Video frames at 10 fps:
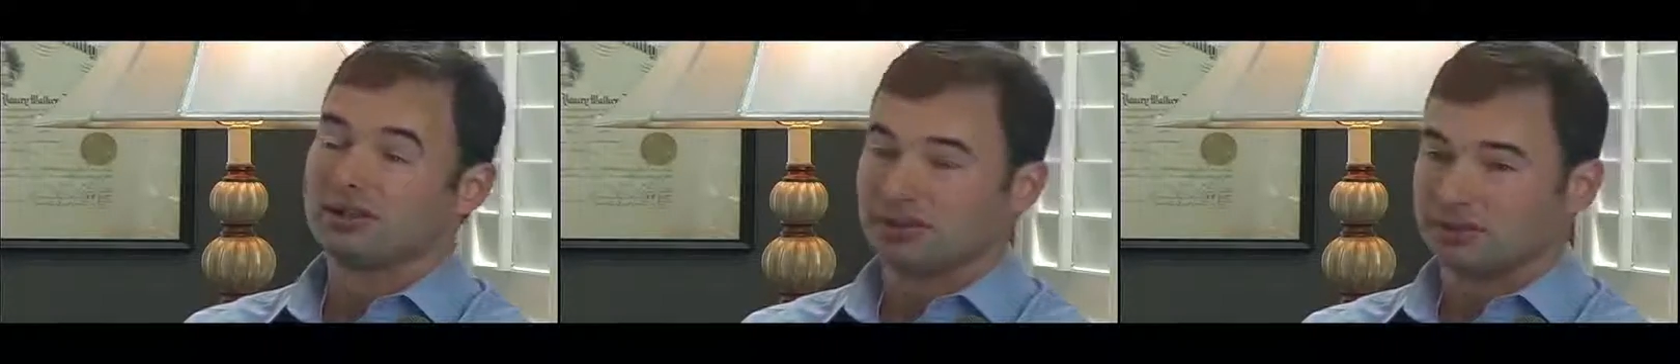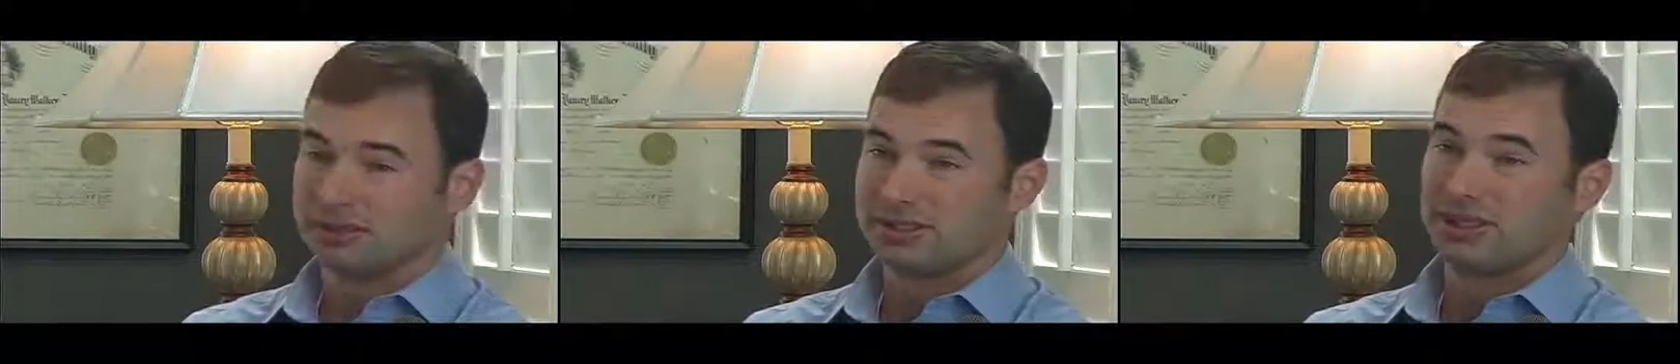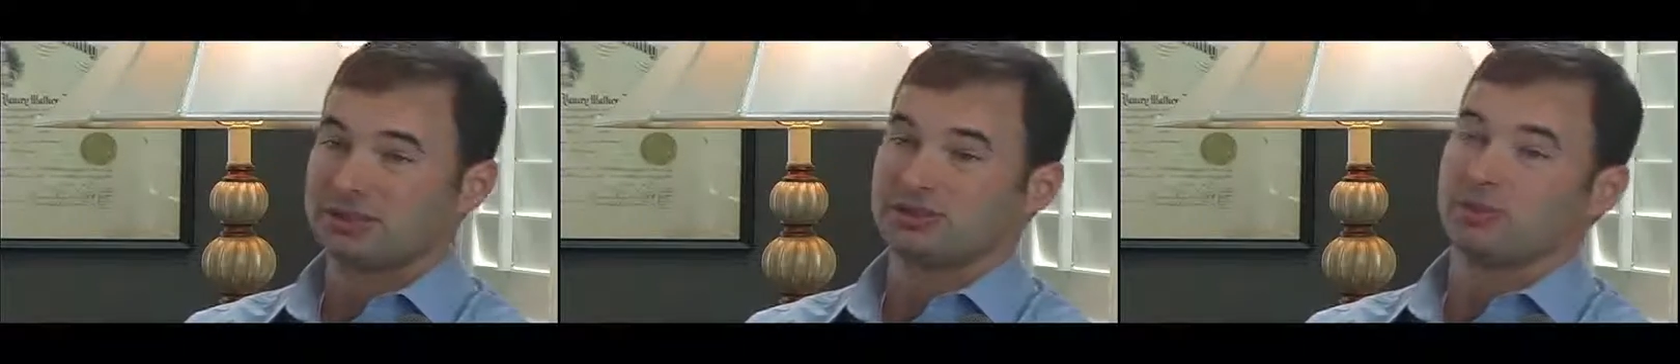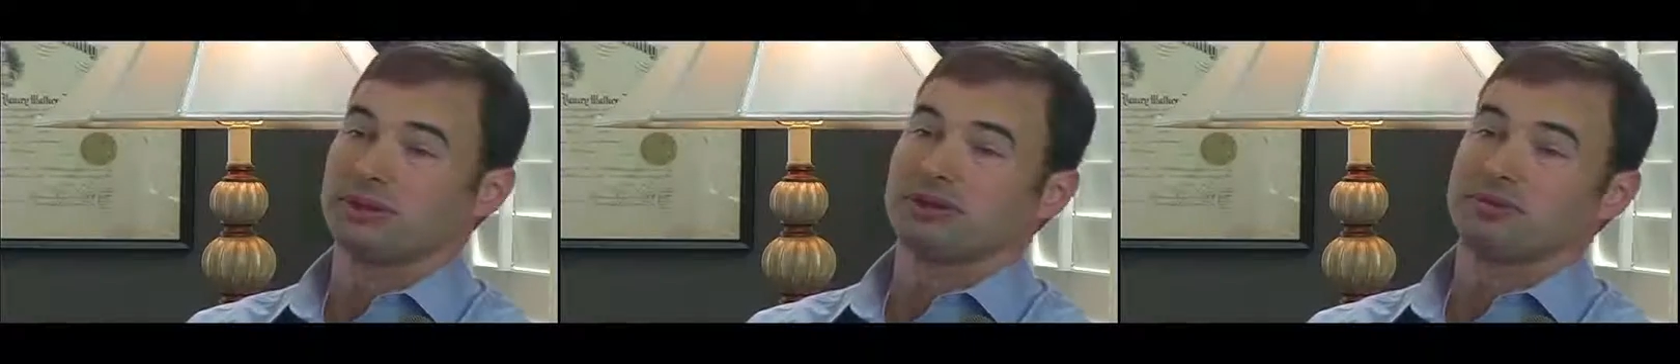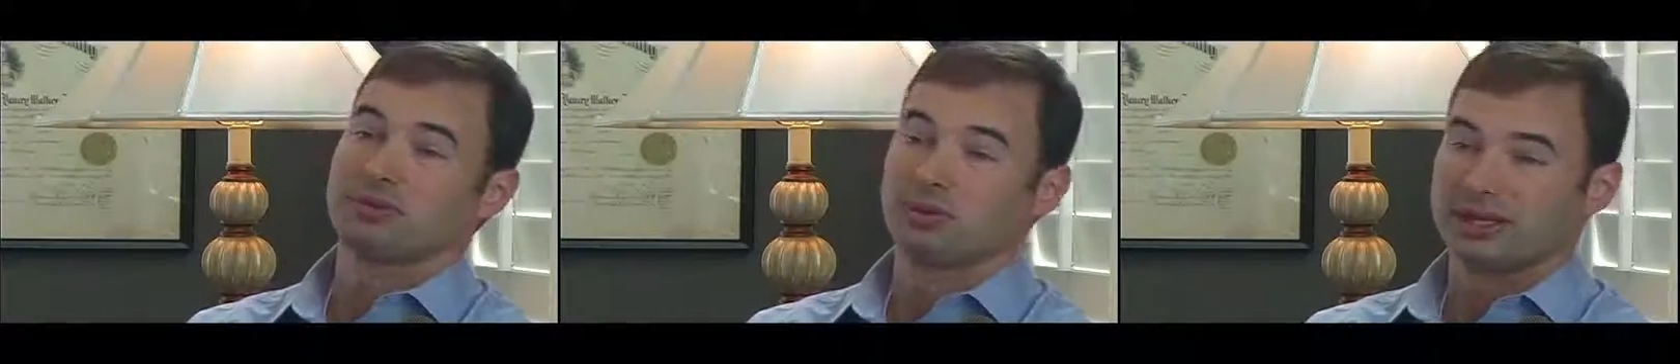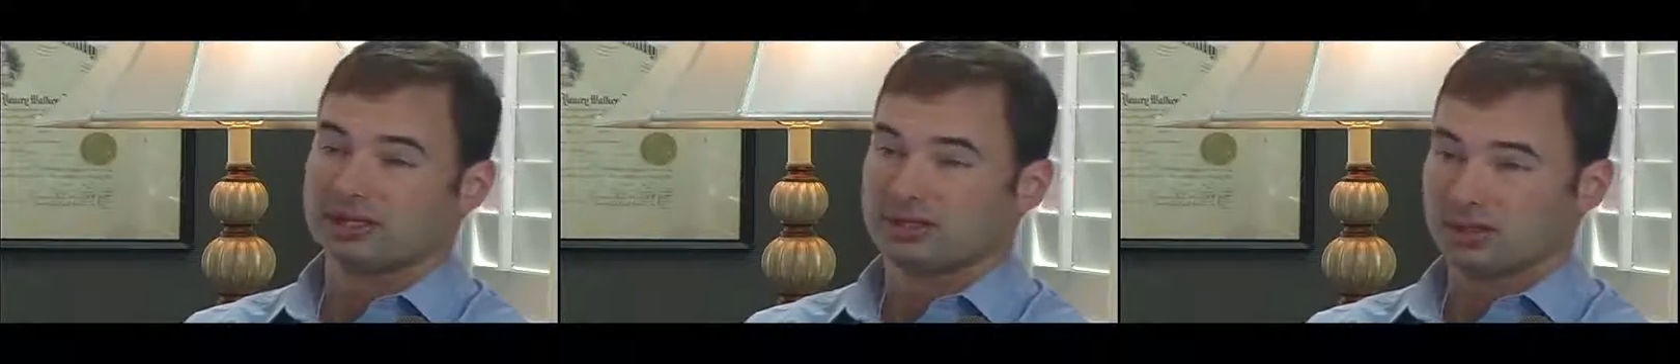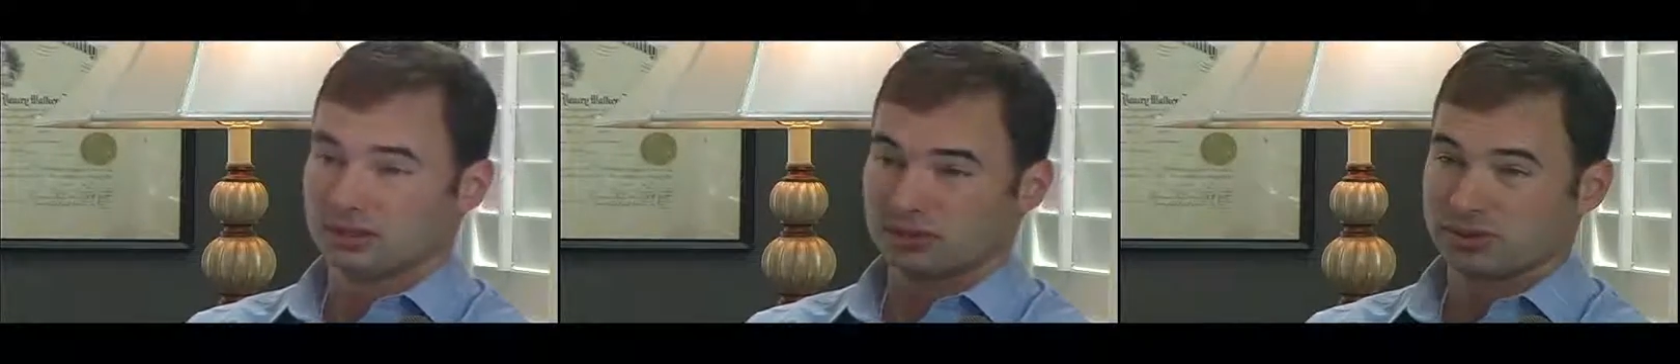of the teeth, so that we can place
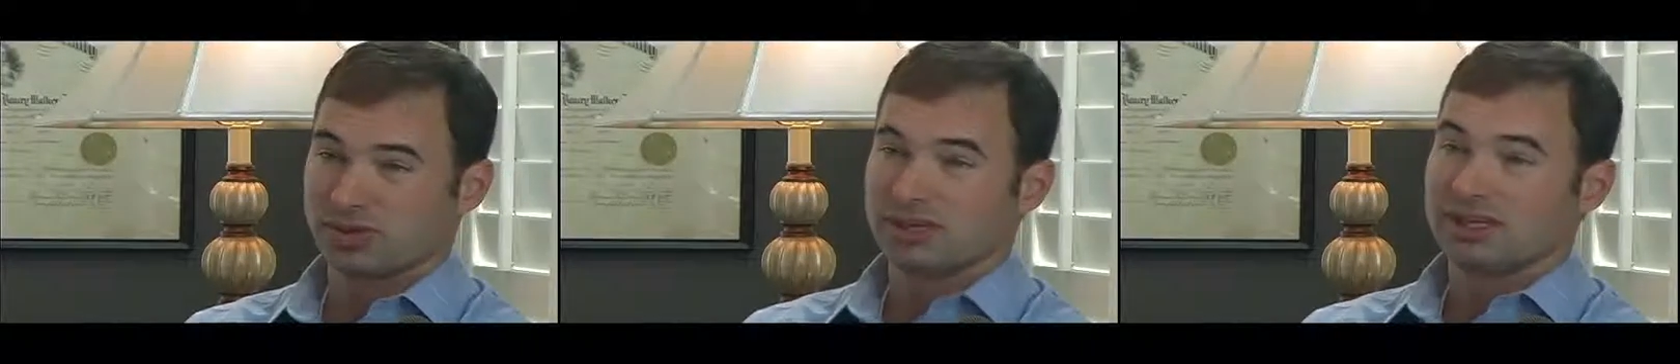those